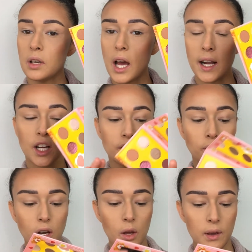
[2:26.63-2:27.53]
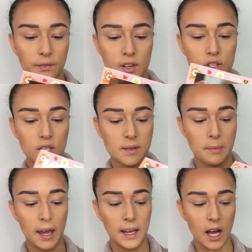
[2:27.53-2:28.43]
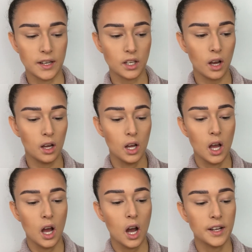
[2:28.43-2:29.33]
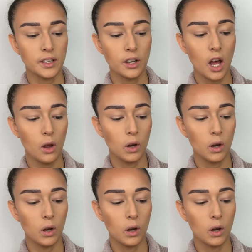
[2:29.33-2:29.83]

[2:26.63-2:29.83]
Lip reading: Like, I don't know if it's just me. I don't know.